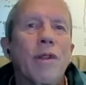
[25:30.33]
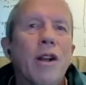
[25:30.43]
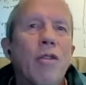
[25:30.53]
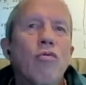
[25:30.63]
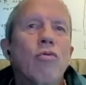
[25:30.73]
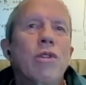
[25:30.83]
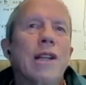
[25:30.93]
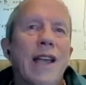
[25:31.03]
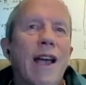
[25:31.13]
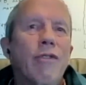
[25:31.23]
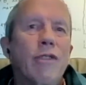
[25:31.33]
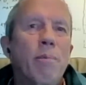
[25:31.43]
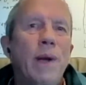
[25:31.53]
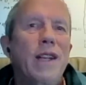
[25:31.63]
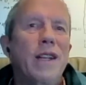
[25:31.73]
They don't really have an
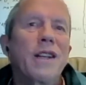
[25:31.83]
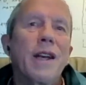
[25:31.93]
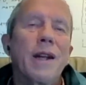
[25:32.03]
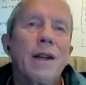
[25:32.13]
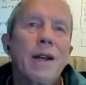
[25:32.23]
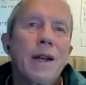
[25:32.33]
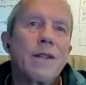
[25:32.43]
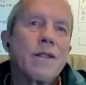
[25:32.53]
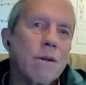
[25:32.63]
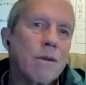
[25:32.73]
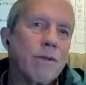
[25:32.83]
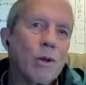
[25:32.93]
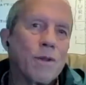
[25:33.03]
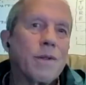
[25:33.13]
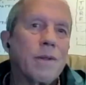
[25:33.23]
opinion yet. And so, of
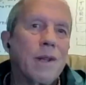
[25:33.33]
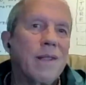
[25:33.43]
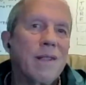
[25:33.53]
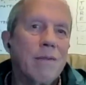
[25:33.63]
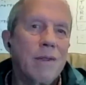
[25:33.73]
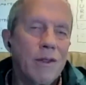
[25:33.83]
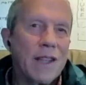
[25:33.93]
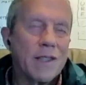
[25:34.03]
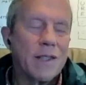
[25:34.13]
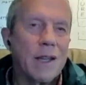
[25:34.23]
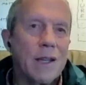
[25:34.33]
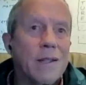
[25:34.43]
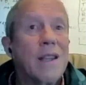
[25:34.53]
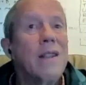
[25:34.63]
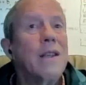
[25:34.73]
course, then if that's the
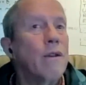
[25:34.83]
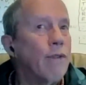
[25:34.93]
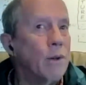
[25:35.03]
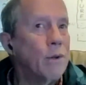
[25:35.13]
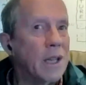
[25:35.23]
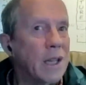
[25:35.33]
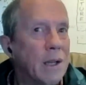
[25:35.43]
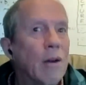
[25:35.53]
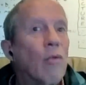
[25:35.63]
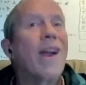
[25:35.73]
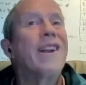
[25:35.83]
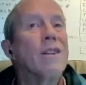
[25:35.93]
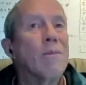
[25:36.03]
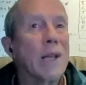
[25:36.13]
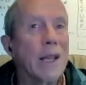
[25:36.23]
case, then they're voting
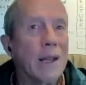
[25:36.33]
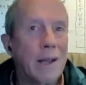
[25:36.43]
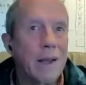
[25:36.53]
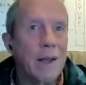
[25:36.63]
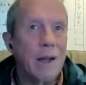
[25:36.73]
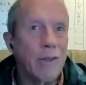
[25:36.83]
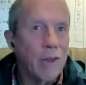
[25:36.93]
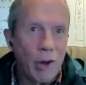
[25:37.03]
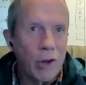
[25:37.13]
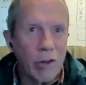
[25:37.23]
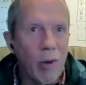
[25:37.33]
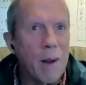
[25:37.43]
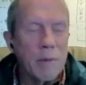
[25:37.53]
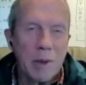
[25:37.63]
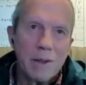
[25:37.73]
randomly. And if they're voting
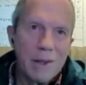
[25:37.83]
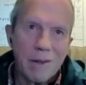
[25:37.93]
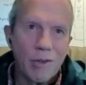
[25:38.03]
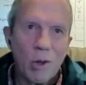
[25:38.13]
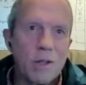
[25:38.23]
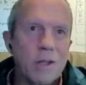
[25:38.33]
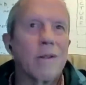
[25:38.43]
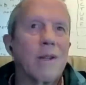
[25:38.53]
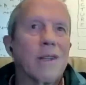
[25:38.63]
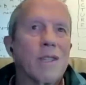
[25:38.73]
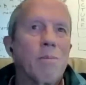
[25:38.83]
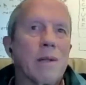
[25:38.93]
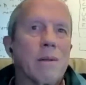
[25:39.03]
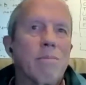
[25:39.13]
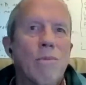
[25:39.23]
randomly, then of course you
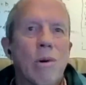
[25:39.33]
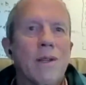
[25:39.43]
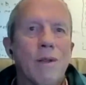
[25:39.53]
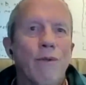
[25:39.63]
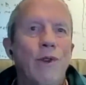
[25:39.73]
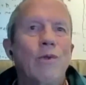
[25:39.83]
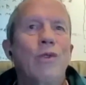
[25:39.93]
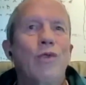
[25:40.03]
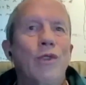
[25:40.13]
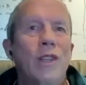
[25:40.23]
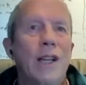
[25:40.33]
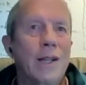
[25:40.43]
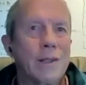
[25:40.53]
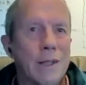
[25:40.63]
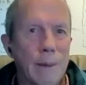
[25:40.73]
expect more or less a 50 50
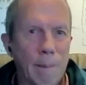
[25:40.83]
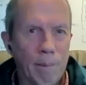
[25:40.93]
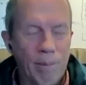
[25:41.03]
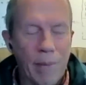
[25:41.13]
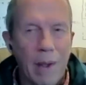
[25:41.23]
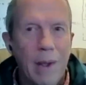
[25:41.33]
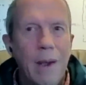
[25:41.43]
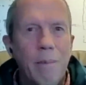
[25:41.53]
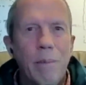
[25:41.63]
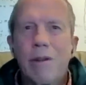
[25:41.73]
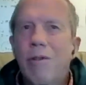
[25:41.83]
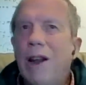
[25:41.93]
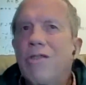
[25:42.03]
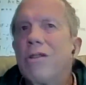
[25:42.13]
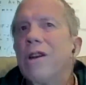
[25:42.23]
outcome. But
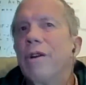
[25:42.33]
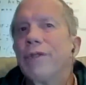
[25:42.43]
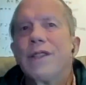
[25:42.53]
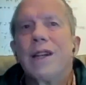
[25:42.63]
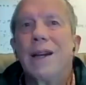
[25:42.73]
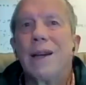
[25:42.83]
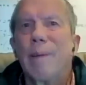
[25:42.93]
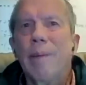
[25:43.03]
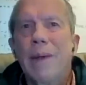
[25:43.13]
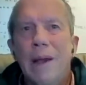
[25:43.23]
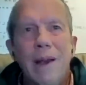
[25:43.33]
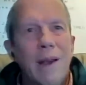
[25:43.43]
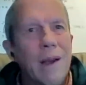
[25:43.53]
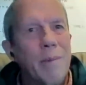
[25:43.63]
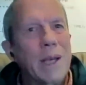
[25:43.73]
gradually over time,
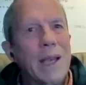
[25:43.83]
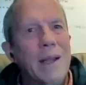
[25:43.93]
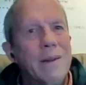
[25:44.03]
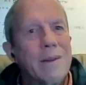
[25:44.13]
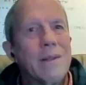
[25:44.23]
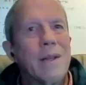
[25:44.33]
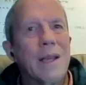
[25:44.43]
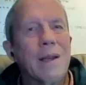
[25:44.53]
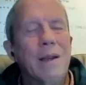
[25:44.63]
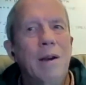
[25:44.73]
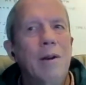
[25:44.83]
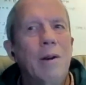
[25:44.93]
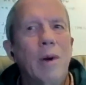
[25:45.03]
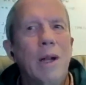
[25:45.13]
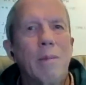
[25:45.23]
I began to think,
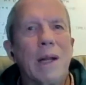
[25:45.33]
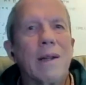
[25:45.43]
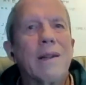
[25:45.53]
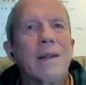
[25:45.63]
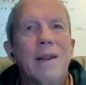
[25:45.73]
no, wait a minute.